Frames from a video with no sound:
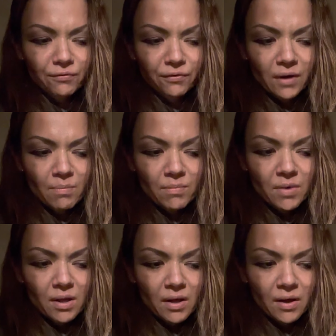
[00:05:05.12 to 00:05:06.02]
from
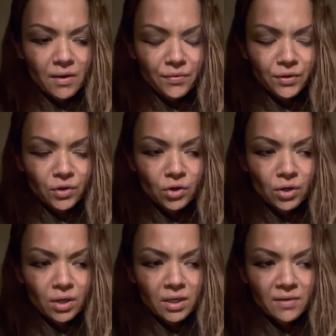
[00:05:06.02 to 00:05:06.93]
the
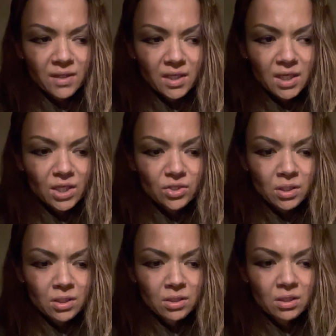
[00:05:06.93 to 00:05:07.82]
cook in the
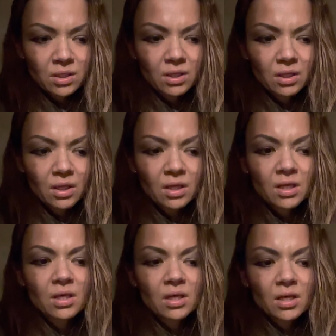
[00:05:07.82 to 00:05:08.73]
kitchen
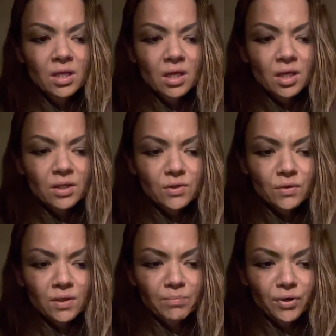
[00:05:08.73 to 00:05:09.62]
to
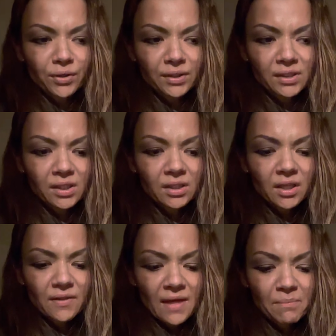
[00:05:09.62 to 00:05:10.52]
the person
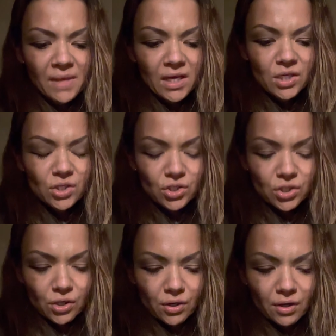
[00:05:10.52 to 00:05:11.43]
that makes
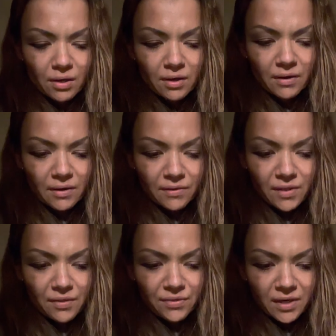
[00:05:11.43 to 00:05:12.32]
sure
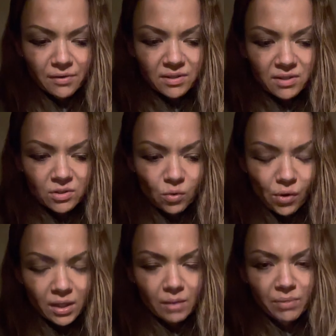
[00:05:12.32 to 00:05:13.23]
that there is
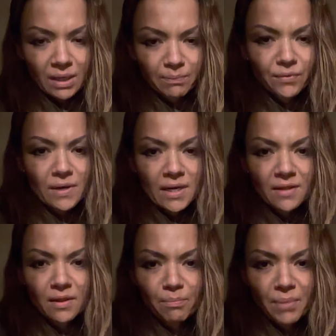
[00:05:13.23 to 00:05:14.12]
toilet paper in
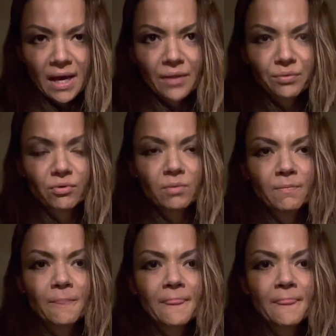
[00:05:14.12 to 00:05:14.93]
the bathroom,